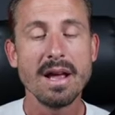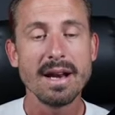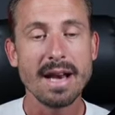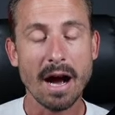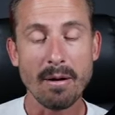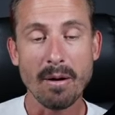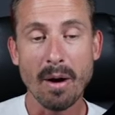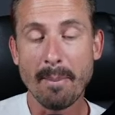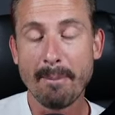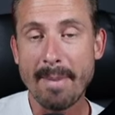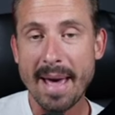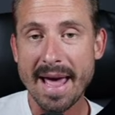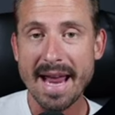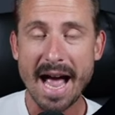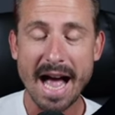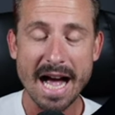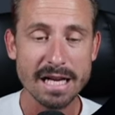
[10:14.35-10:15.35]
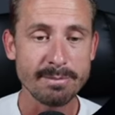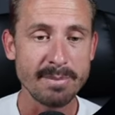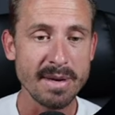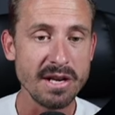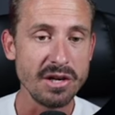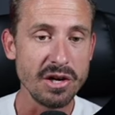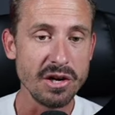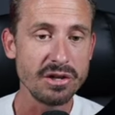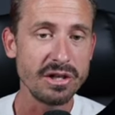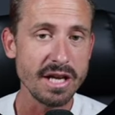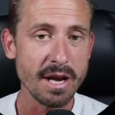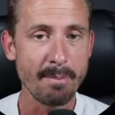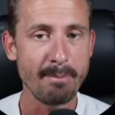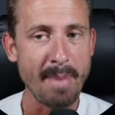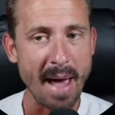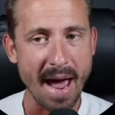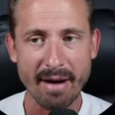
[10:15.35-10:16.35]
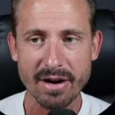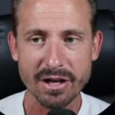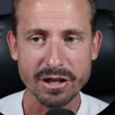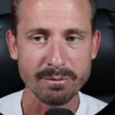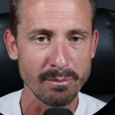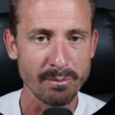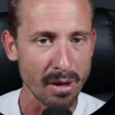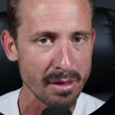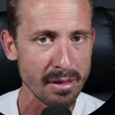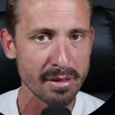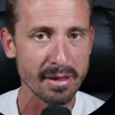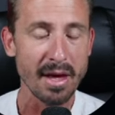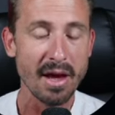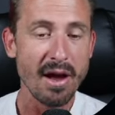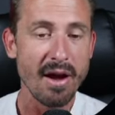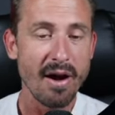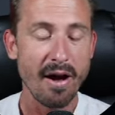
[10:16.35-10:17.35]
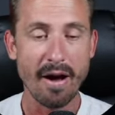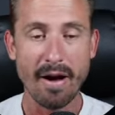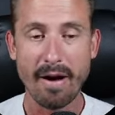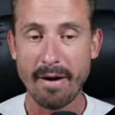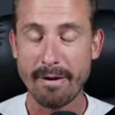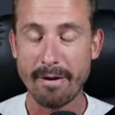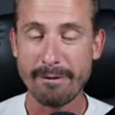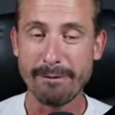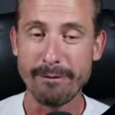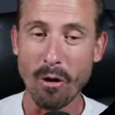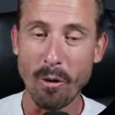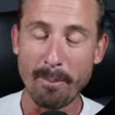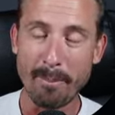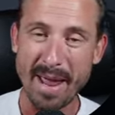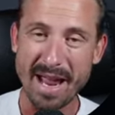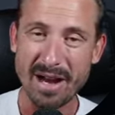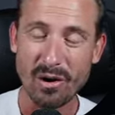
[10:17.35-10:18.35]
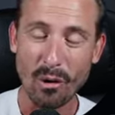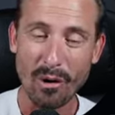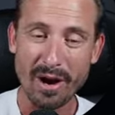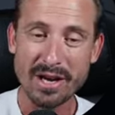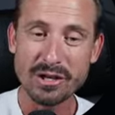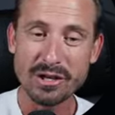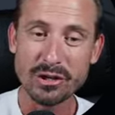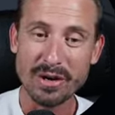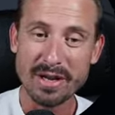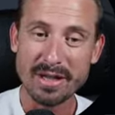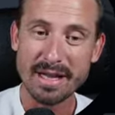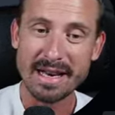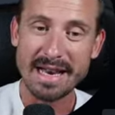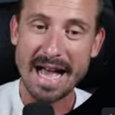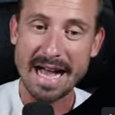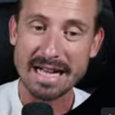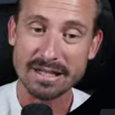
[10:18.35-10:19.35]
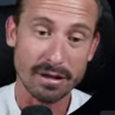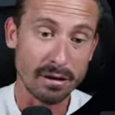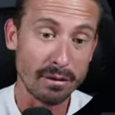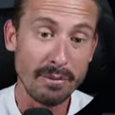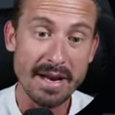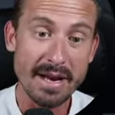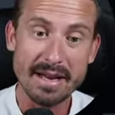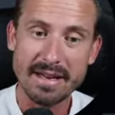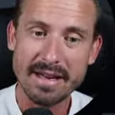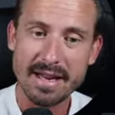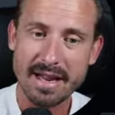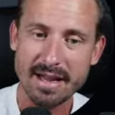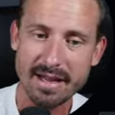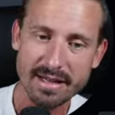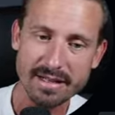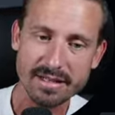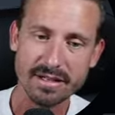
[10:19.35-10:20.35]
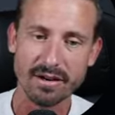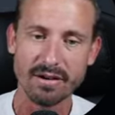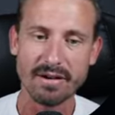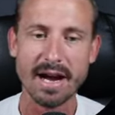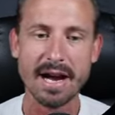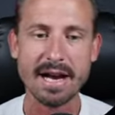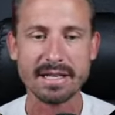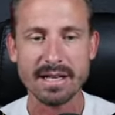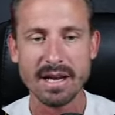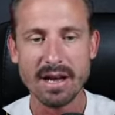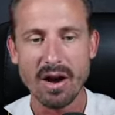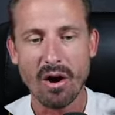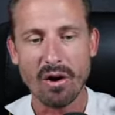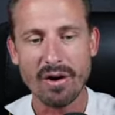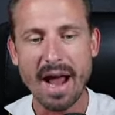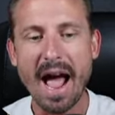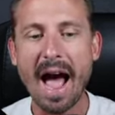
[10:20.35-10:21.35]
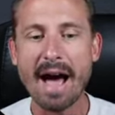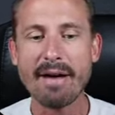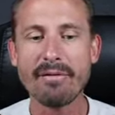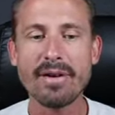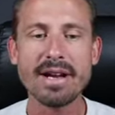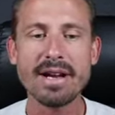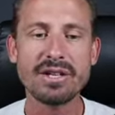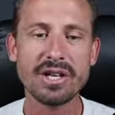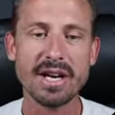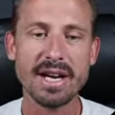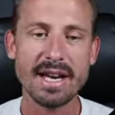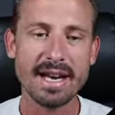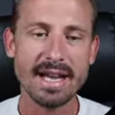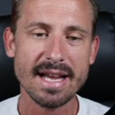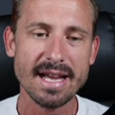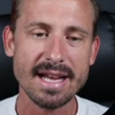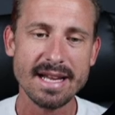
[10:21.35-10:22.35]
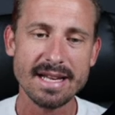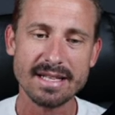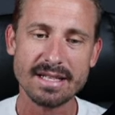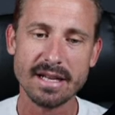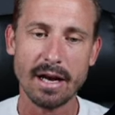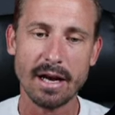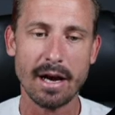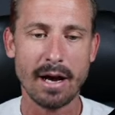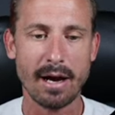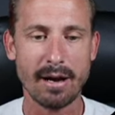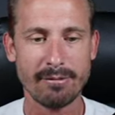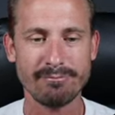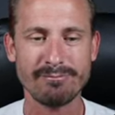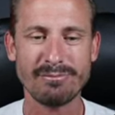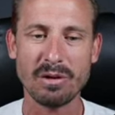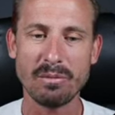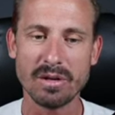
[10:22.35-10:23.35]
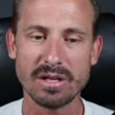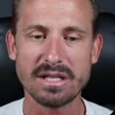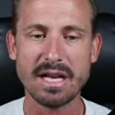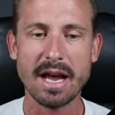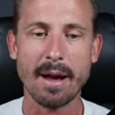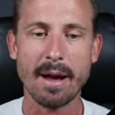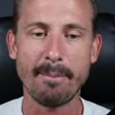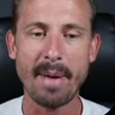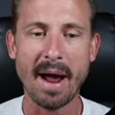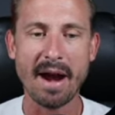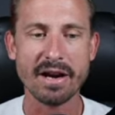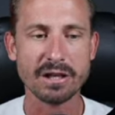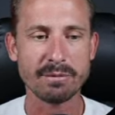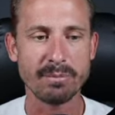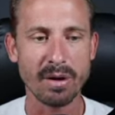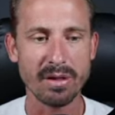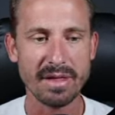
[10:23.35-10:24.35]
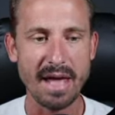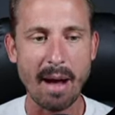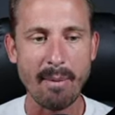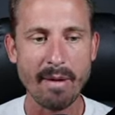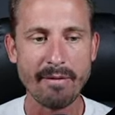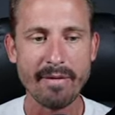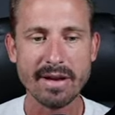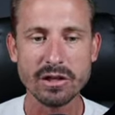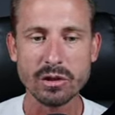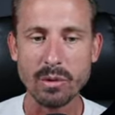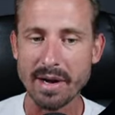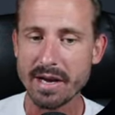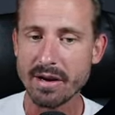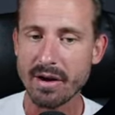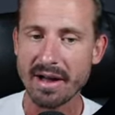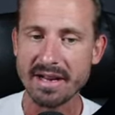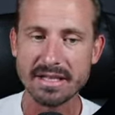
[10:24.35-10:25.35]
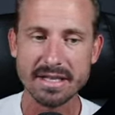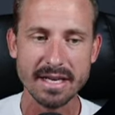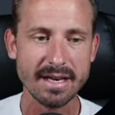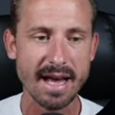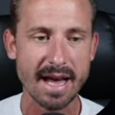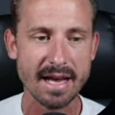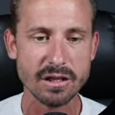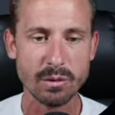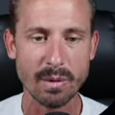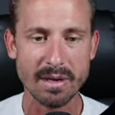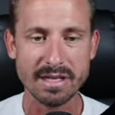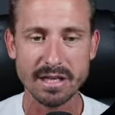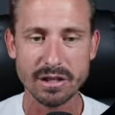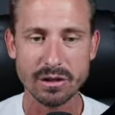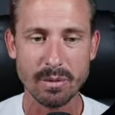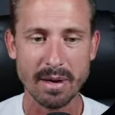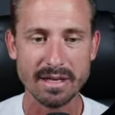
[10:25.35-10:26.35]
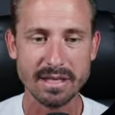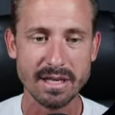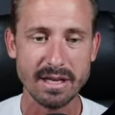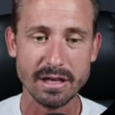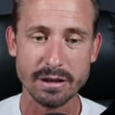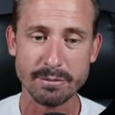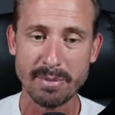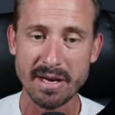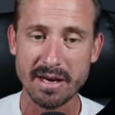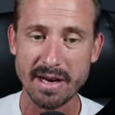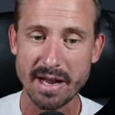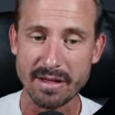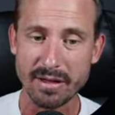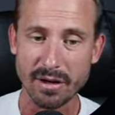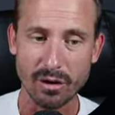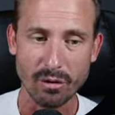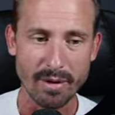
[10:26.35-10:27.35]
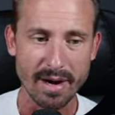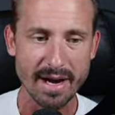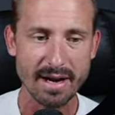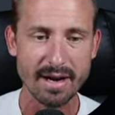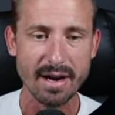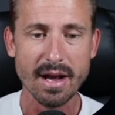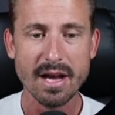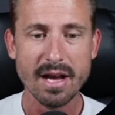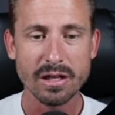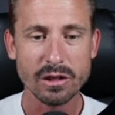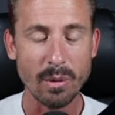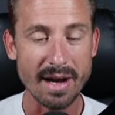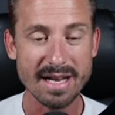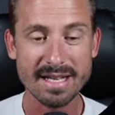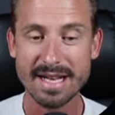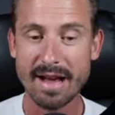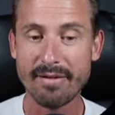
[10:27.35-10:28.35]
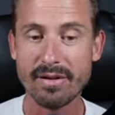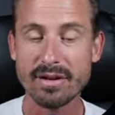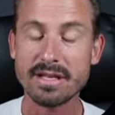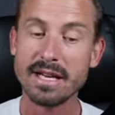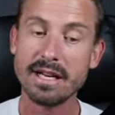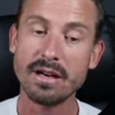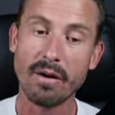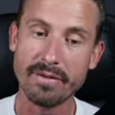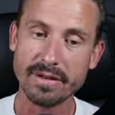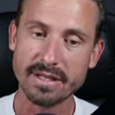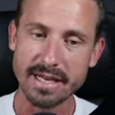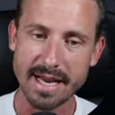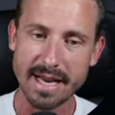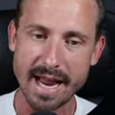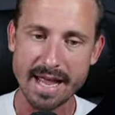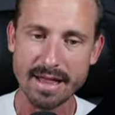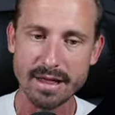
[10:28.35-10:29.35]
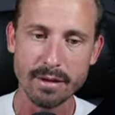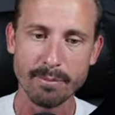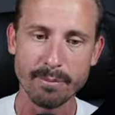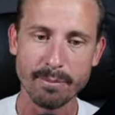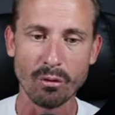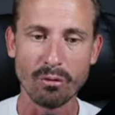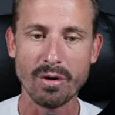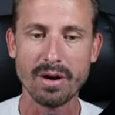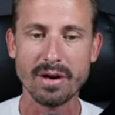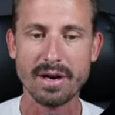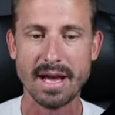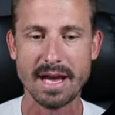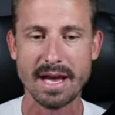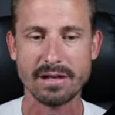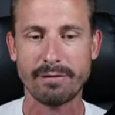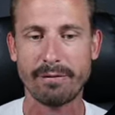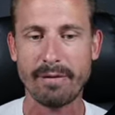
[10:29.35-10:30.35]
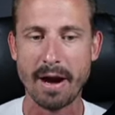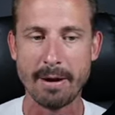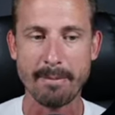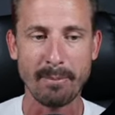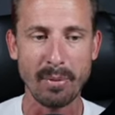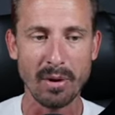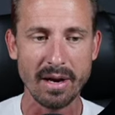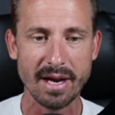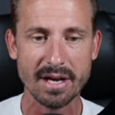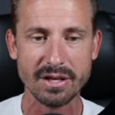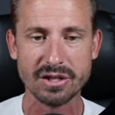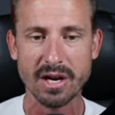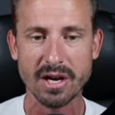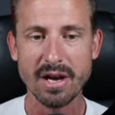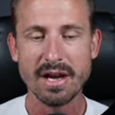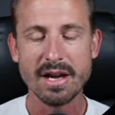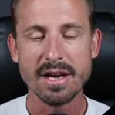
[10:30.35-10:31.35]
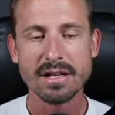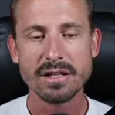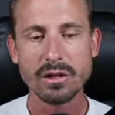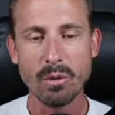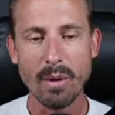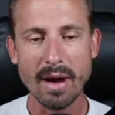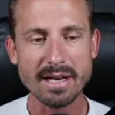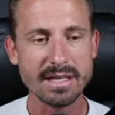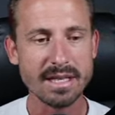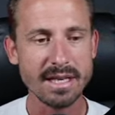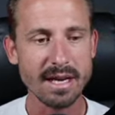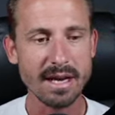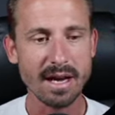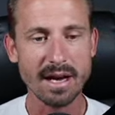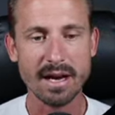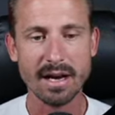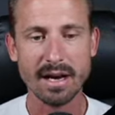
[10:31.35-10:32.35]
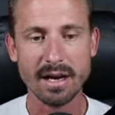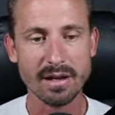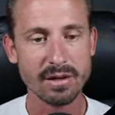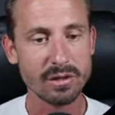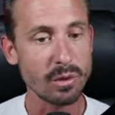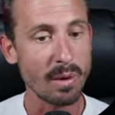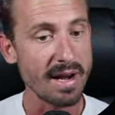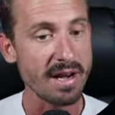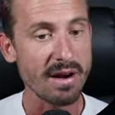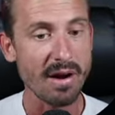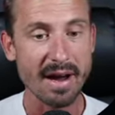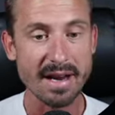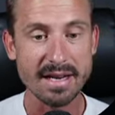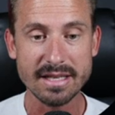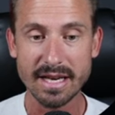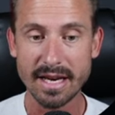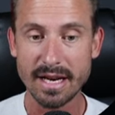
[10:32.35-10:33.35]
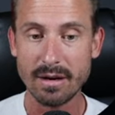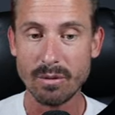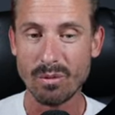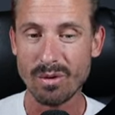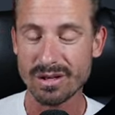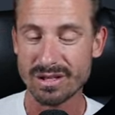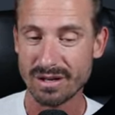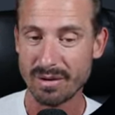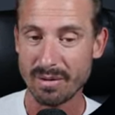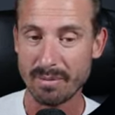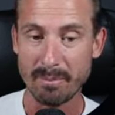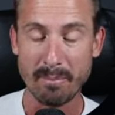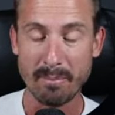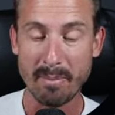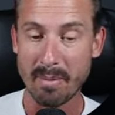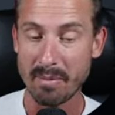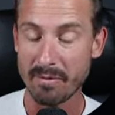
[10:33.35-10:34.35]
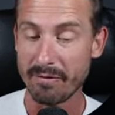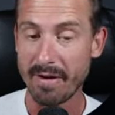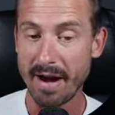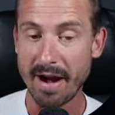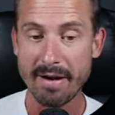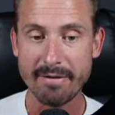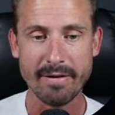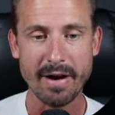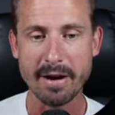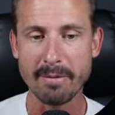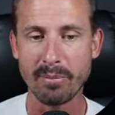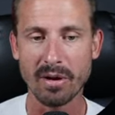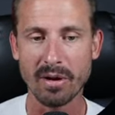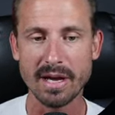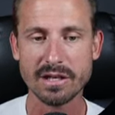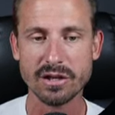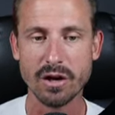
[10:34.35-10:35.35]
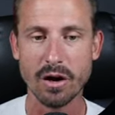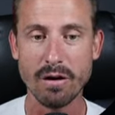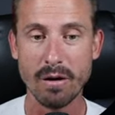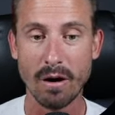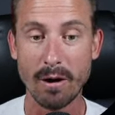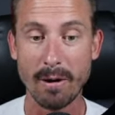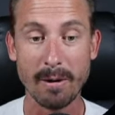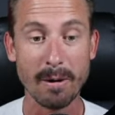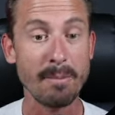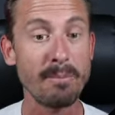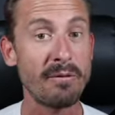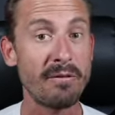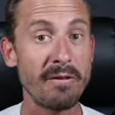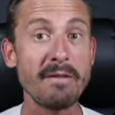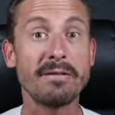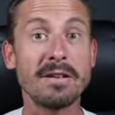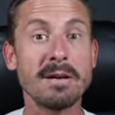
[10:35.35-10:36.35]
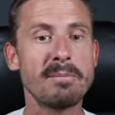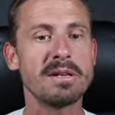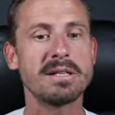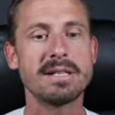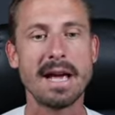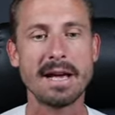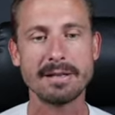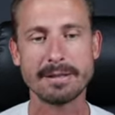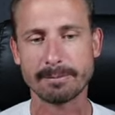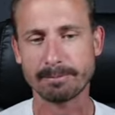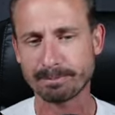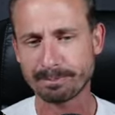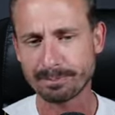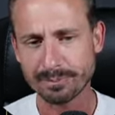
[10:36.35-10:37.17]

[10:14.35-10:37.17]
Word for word: Now, May has been usually a bearish month uh, for Bitcoin during the last three years, all right? On average, it is, uh, you would say, a bearish month. However, in 2019 and 2020, it's been in the green. 2017, obviously, in the bull run is very bullish. 20, uh, 2019 was very, very bullish, up 50%.